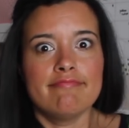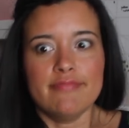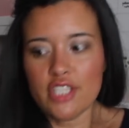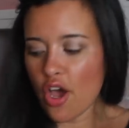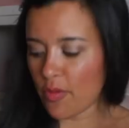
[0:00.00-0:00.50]

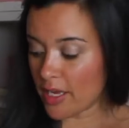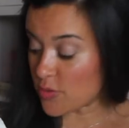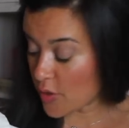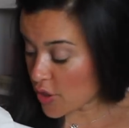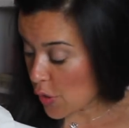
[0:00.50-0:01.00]
So it's
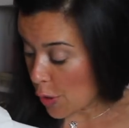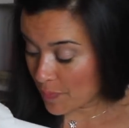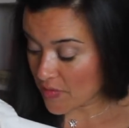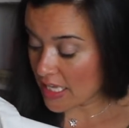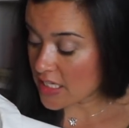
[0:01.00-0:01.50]
really
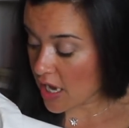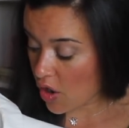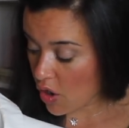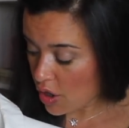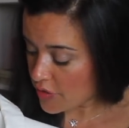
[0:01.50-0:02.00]
cool. It's got
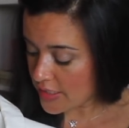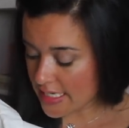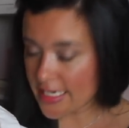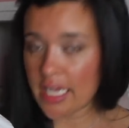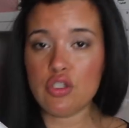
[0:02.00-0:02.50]
all the
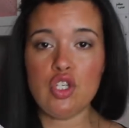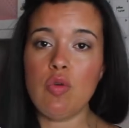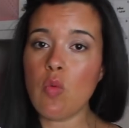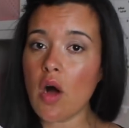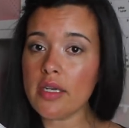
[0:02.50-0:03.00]
details you
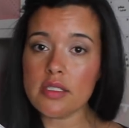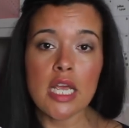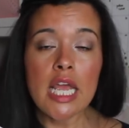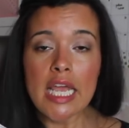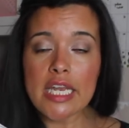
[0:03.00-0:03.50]
would want
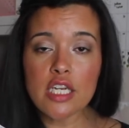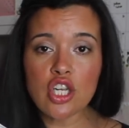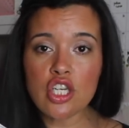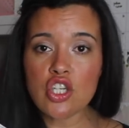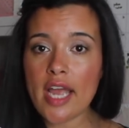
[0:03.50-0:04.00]
in a
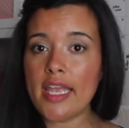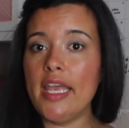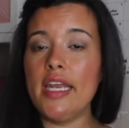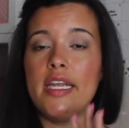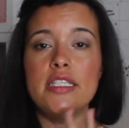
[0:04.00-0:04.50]
jean
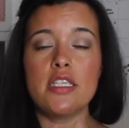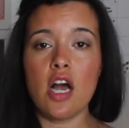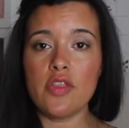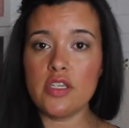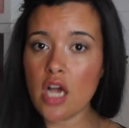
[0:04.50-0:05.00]
jacket. It's
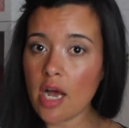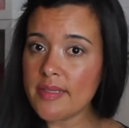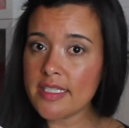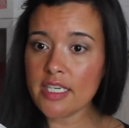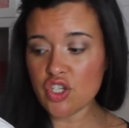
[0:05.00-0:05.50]
got the top
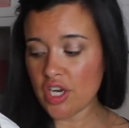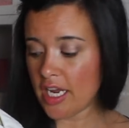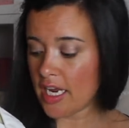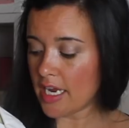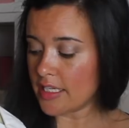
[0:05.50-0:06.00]

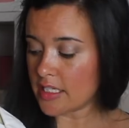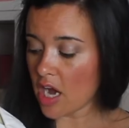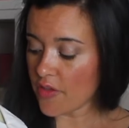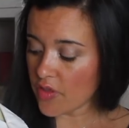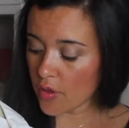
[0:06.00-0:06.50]
stitching. It's
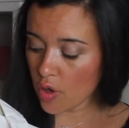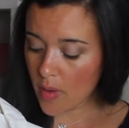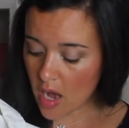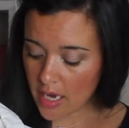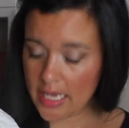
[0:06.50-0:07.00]
got the little
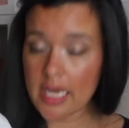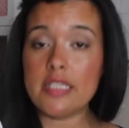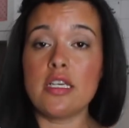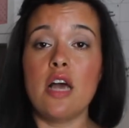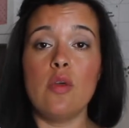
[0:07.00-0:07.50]
pocket.
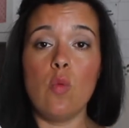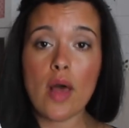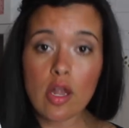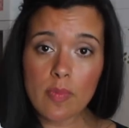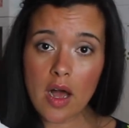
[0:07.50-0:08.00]
It's got the
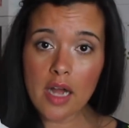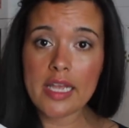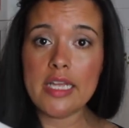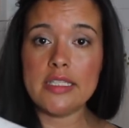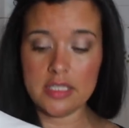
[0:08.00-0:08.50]
welt
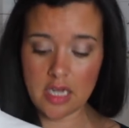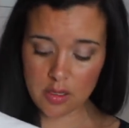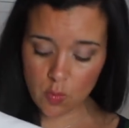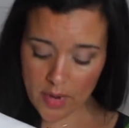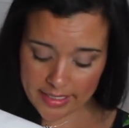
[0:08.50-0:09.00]
pockets. It's got
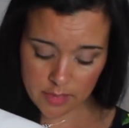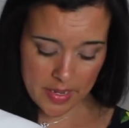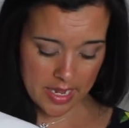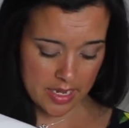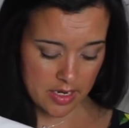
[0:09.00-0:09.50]
the
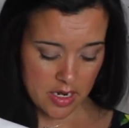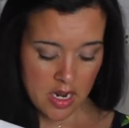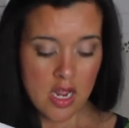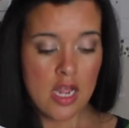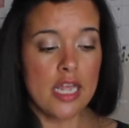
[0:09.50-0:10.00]
waistband.
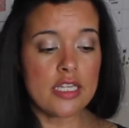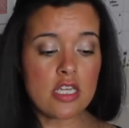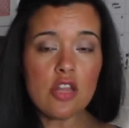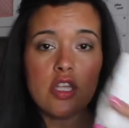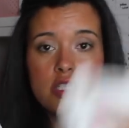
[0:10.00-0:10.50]
It's
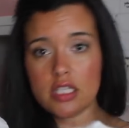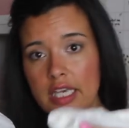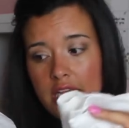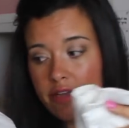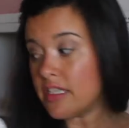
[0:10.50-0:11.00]
got the
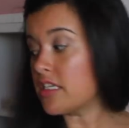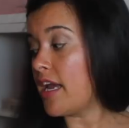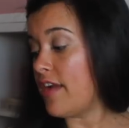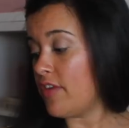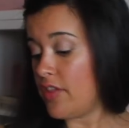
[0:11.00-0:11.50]
sleeves. It's got
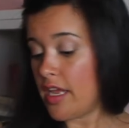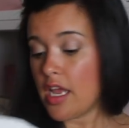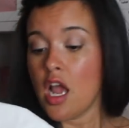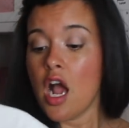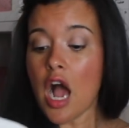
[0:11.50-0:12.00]
everything.
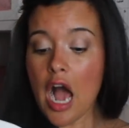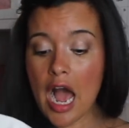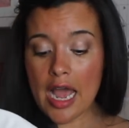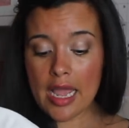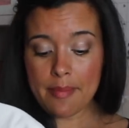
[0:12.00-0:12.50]

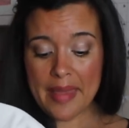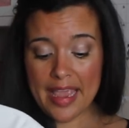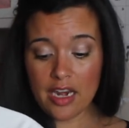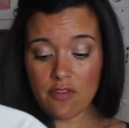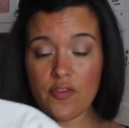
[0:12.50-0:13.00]
I
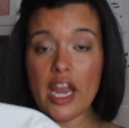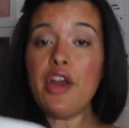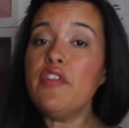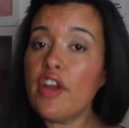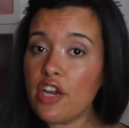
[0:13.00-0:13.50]
made
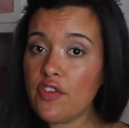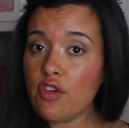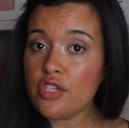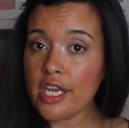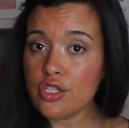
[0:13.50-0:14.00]
very, very few
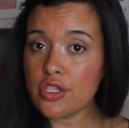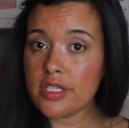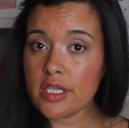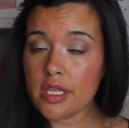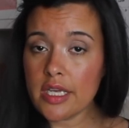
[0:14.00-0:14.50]

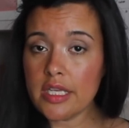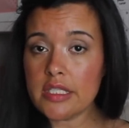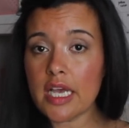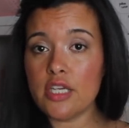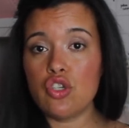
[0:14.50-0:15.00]
changes to this.
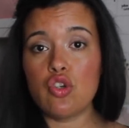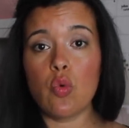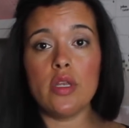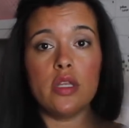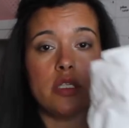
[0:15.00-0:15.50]
I
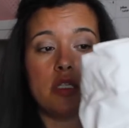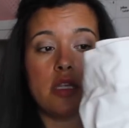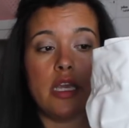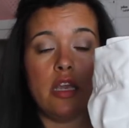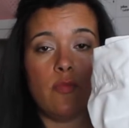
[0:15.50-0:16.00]
shortened the
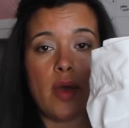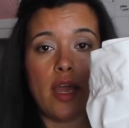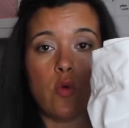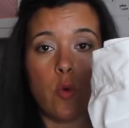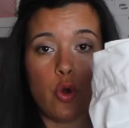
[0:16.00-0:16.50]
sleeve
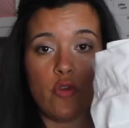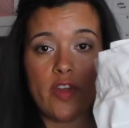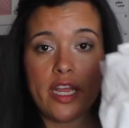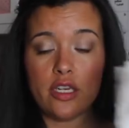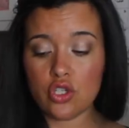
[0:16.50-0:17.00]
by
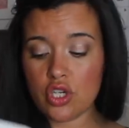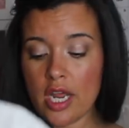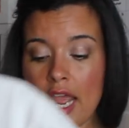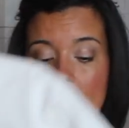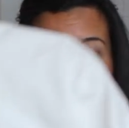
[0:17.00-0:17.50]
1/4 inch
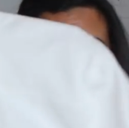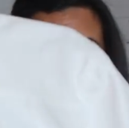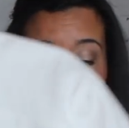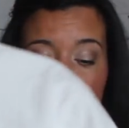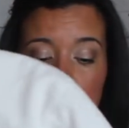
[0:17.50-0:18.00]
and
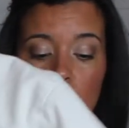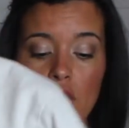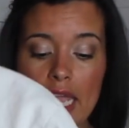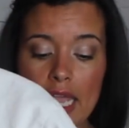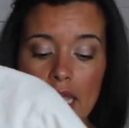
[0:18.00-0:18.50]
I
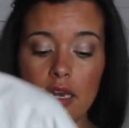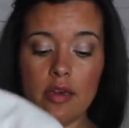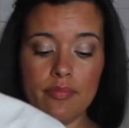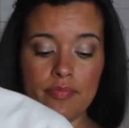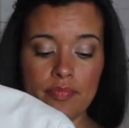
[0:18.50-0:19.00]
took
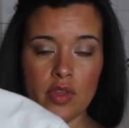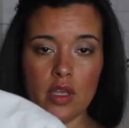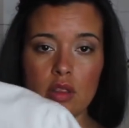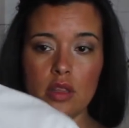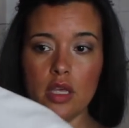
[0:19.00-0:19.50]
in
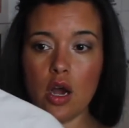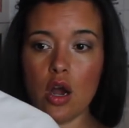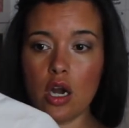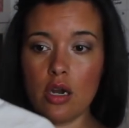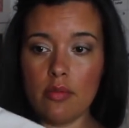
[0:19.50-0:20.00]
the
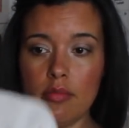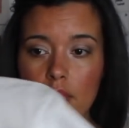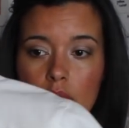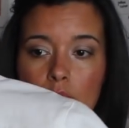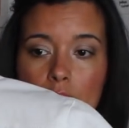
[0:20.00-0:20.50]
arm
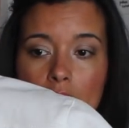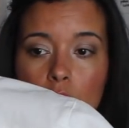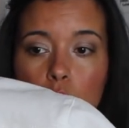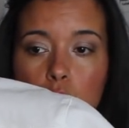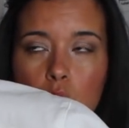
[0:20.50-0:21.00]

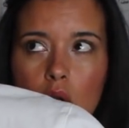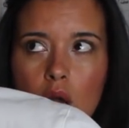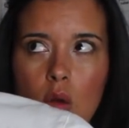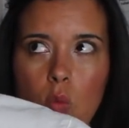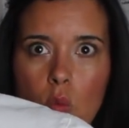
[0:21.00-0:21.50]
by
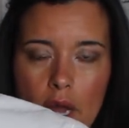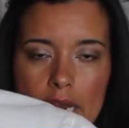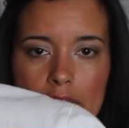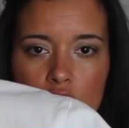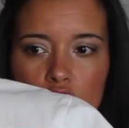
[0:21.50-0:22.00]
1
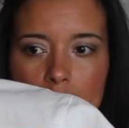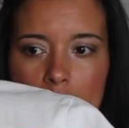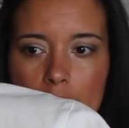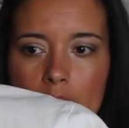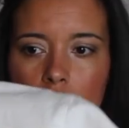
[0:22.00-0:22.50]
inch
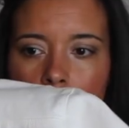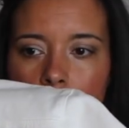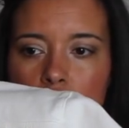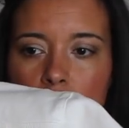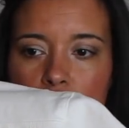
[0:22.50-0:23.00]
maybe.
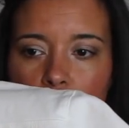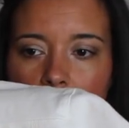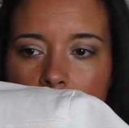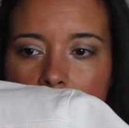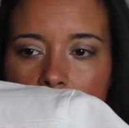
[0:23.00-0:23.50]
So I took
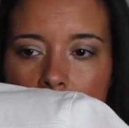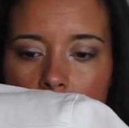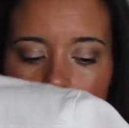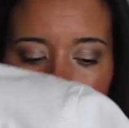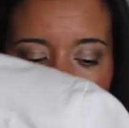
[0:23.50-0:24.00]
it in
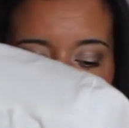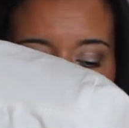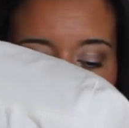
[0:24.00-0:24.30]
here and